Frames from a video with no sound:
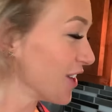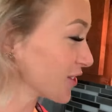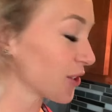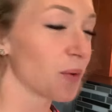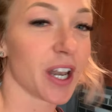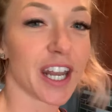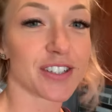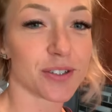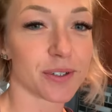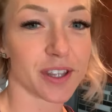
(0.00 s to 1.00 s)
So what I
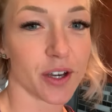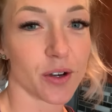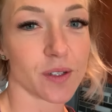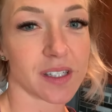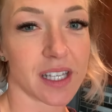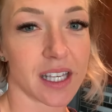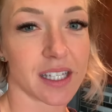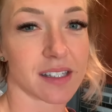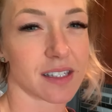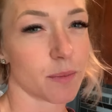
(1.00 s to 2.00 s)
do with those
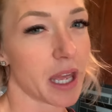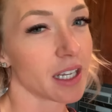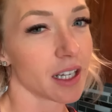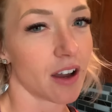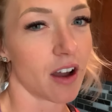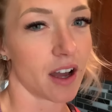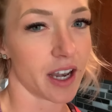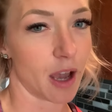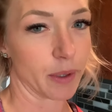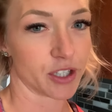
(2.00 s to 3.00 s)
is, depending
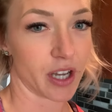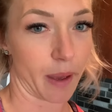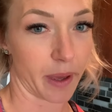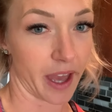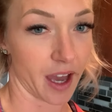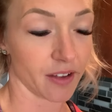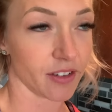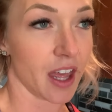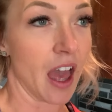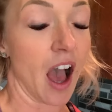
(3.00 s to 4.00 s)
on how much time I
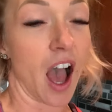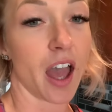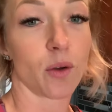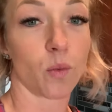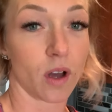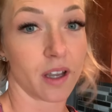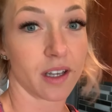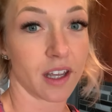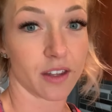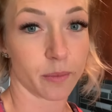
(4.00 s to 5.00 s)
have, I
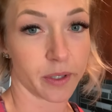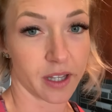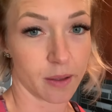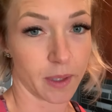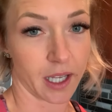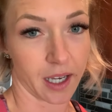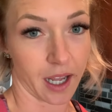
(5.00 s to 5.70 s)
either put them in